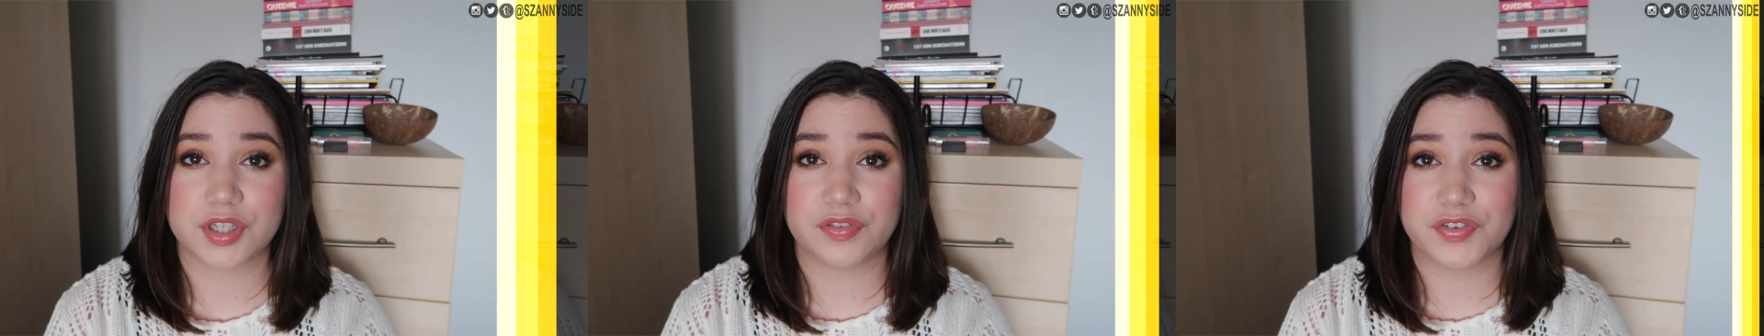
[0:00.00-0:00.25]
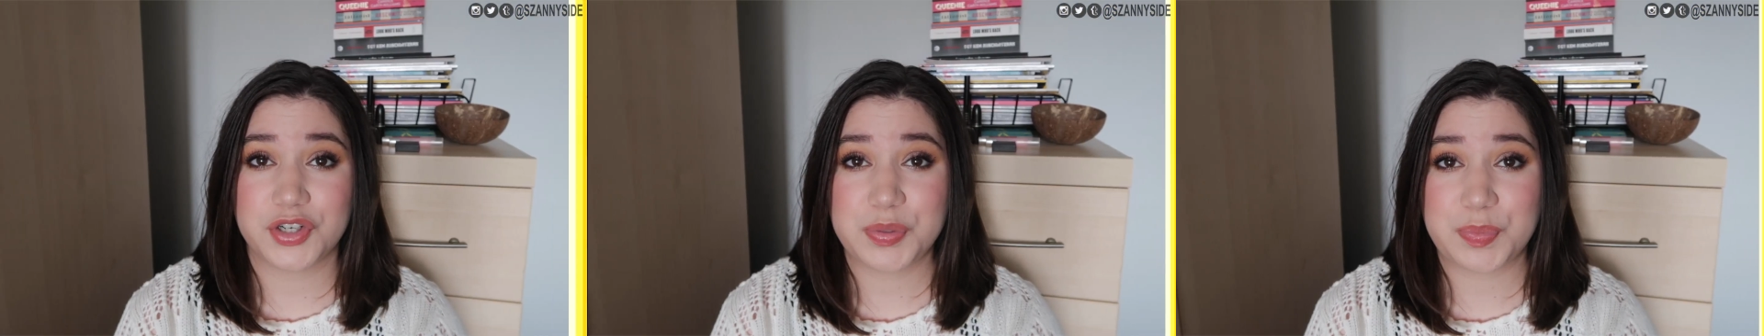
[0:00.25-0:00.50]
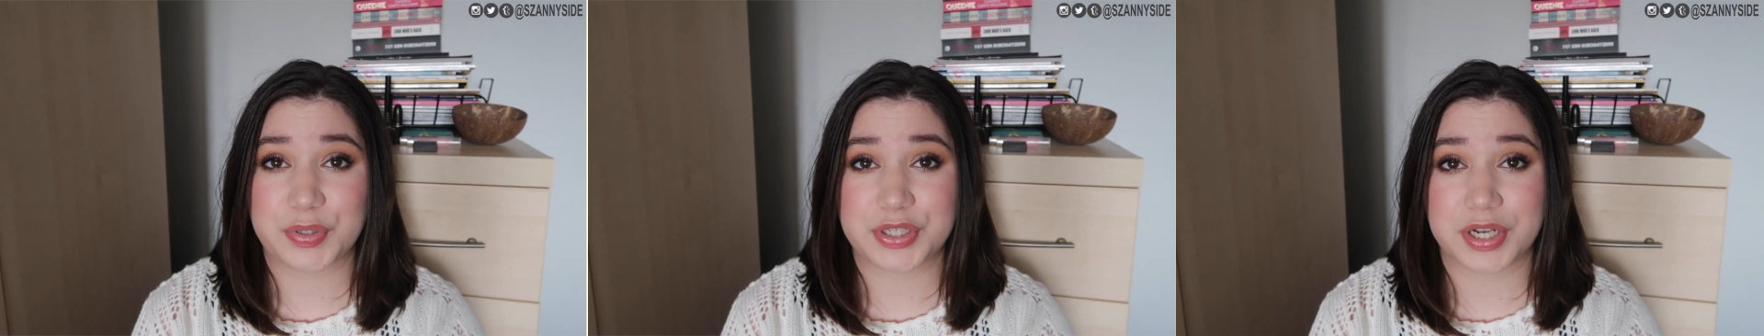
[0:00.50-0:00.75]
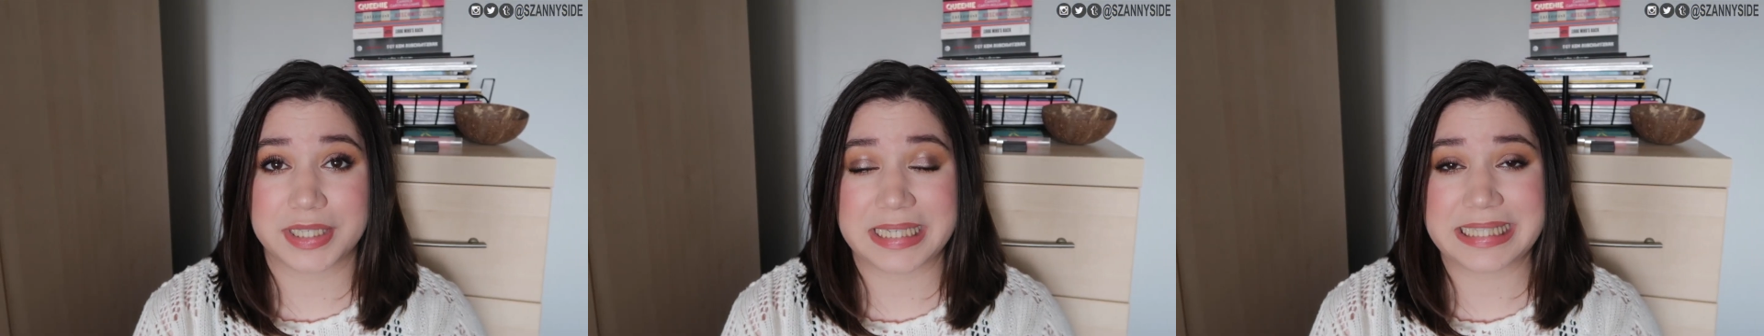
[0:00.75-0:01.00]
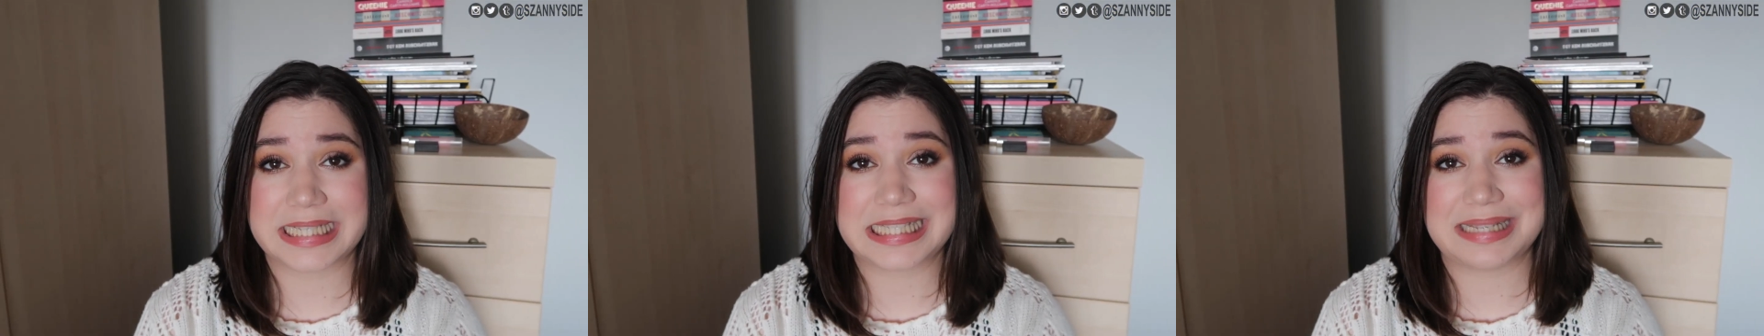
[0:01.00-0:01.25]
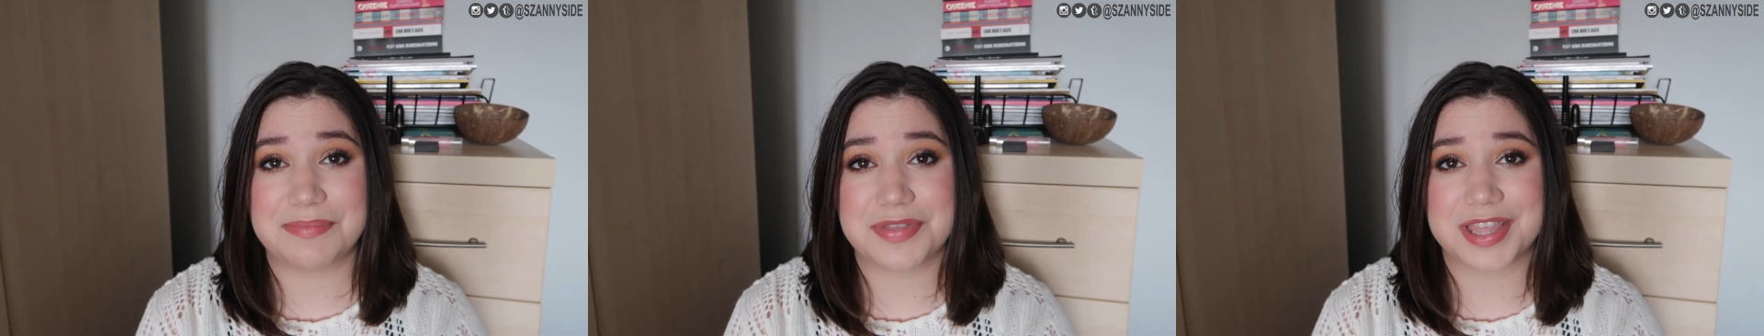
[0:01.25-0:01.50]
the first product is
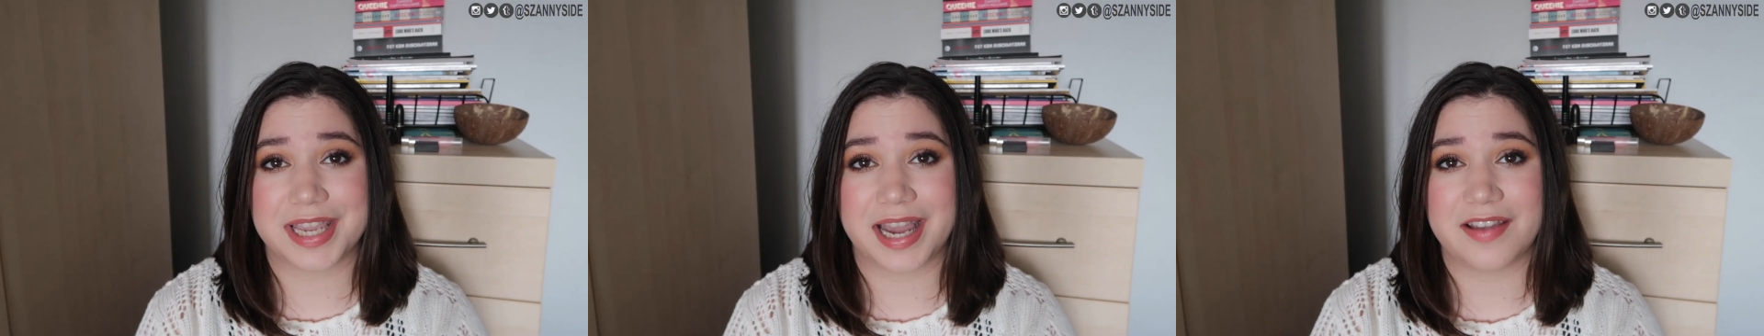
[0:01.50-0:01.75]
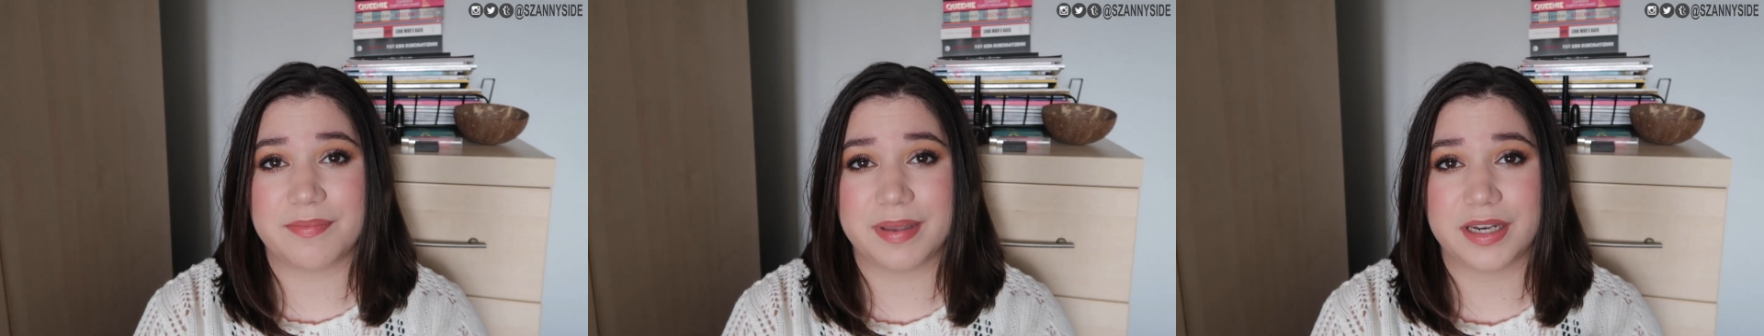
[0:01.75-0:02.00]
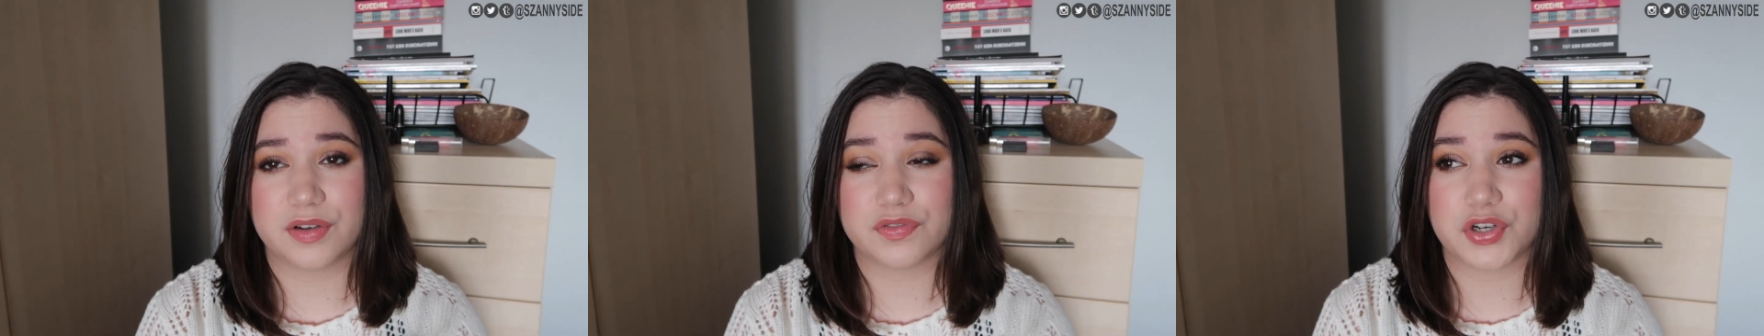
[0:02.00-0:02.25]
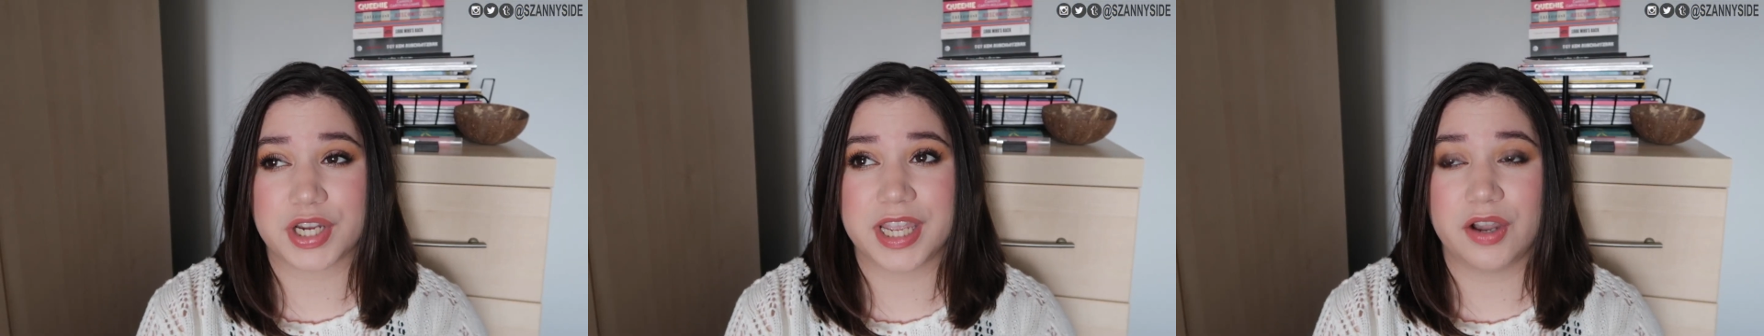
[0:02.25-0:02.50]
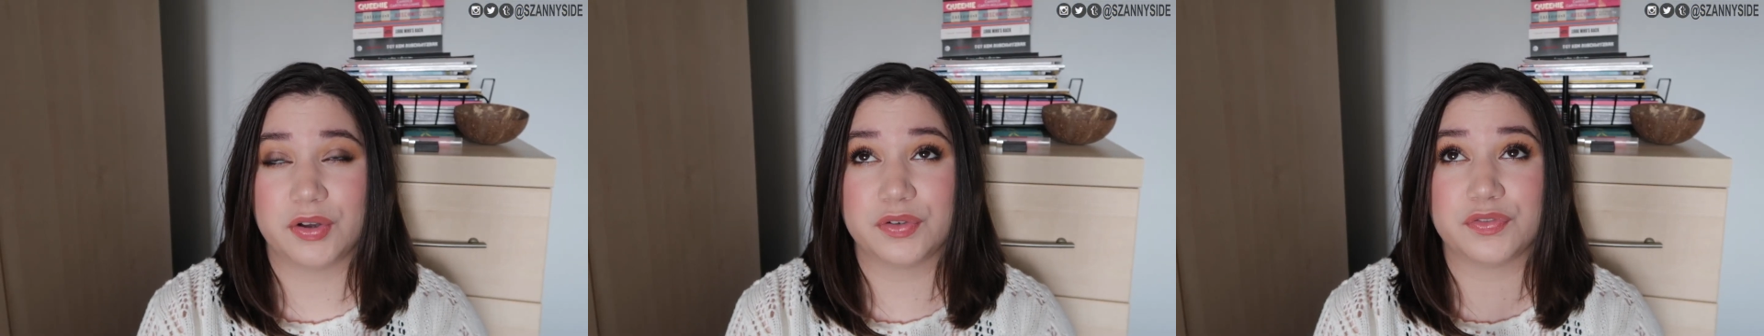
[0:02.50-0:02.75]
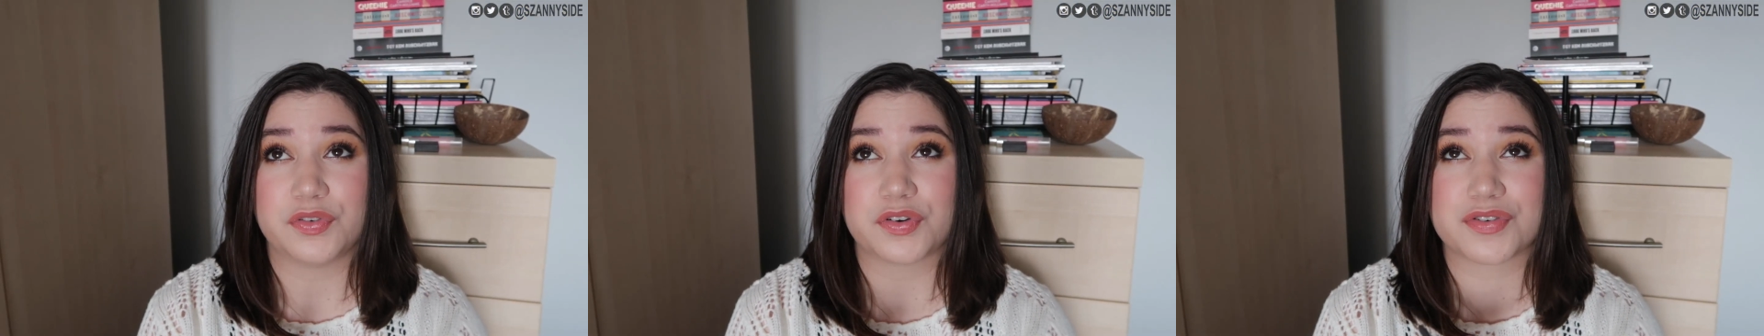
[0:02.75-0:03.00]
something I've been working on
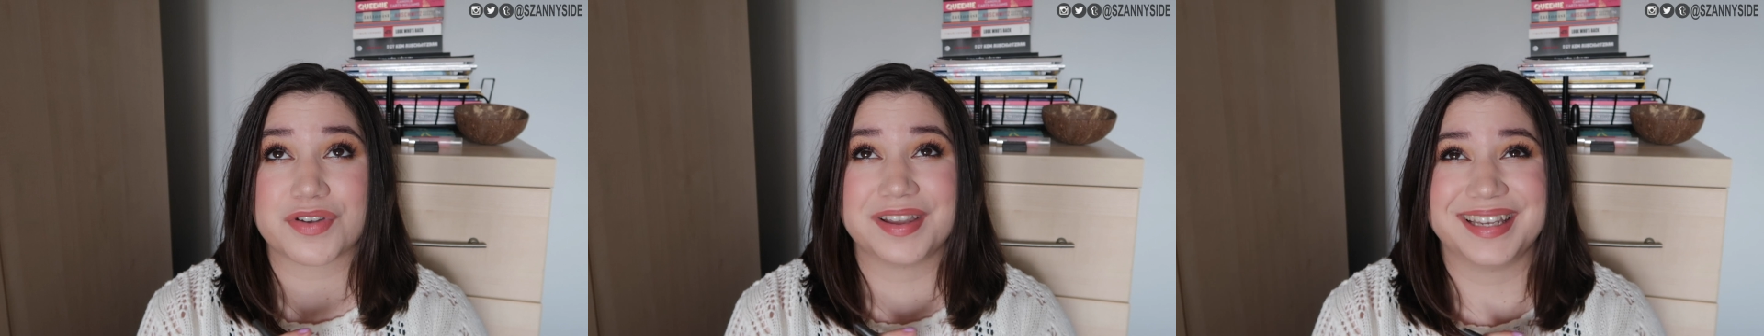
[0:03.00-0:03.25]
for